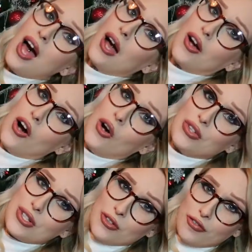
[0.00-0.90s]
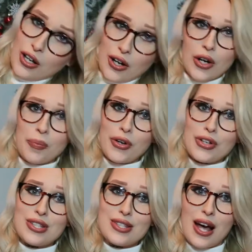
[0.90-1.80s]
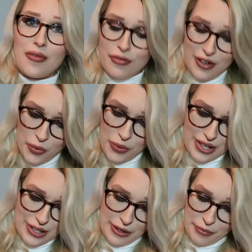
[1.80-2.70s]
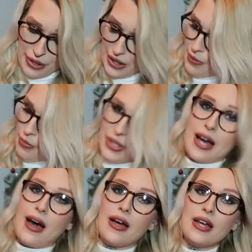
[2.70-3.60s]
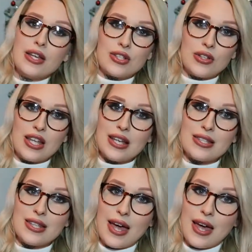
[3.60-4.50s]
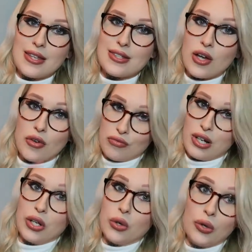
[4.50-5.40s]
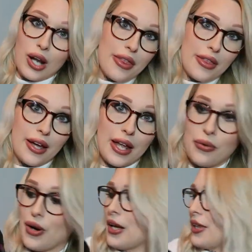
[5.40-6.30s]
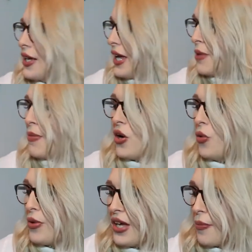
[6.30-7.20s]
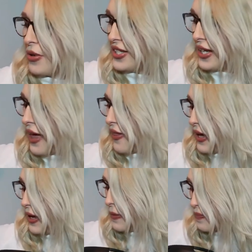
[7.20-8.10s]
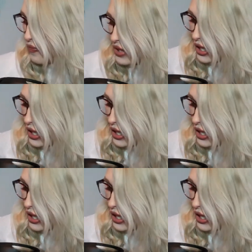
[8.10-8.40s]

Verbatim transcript: I can't hold this up for long because I'm very weak now, I'm pregnant. But yeah, so this is really cool, I think, anyway. I think any male will be happy to get that.